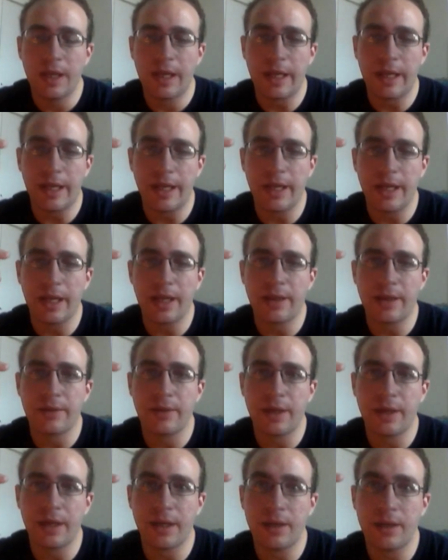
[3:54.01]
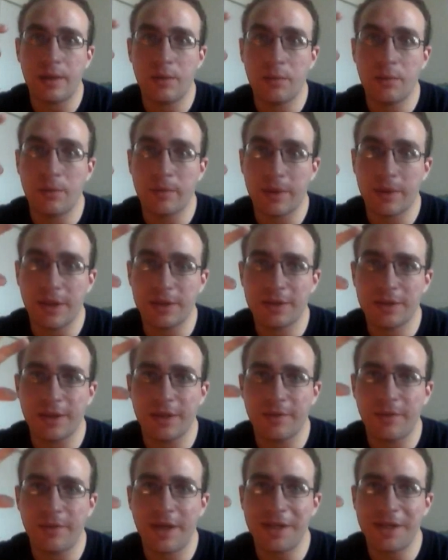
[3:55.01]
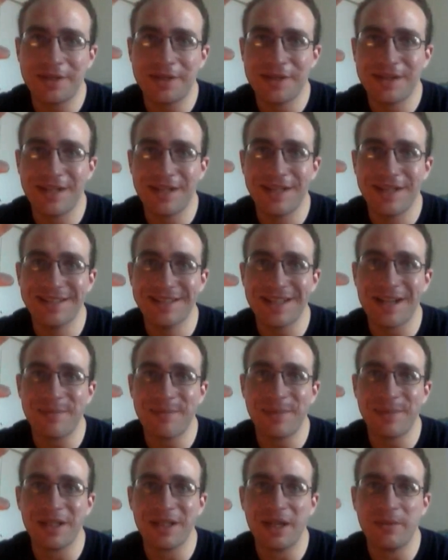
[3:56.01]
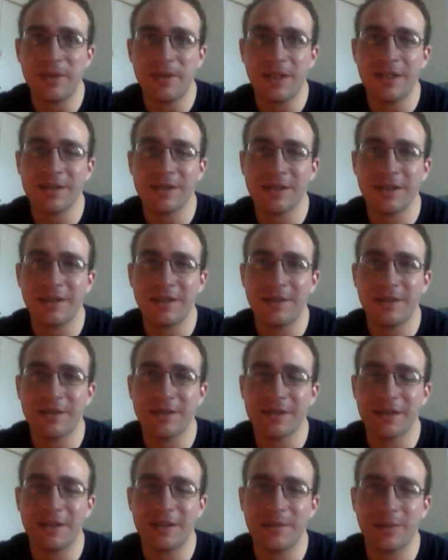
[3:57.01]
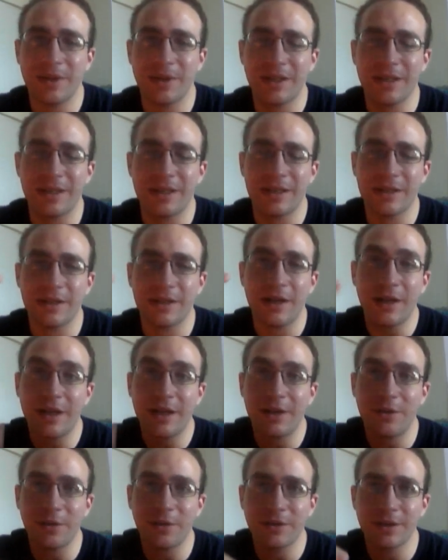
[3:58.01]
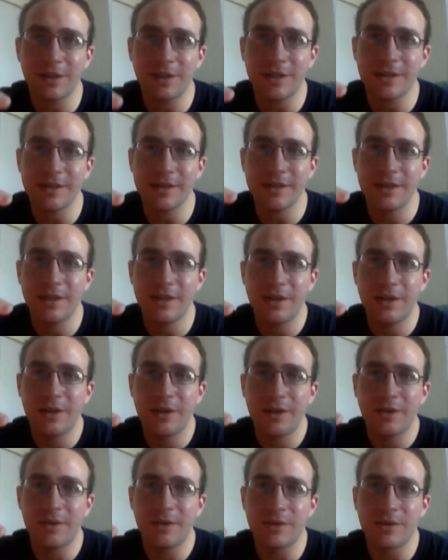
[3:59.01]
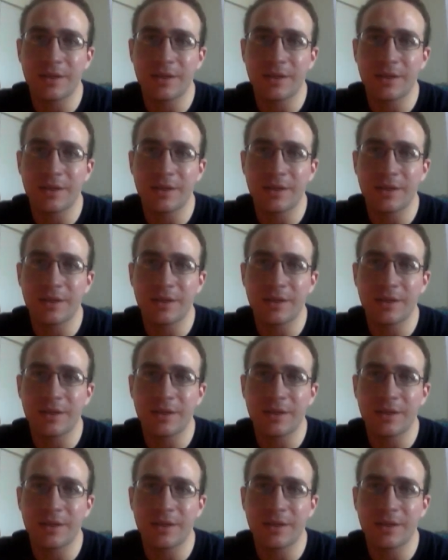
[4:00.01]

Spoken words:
And then when we get into the advanced topic of it, there's going to bring in the caudate nucleus, who's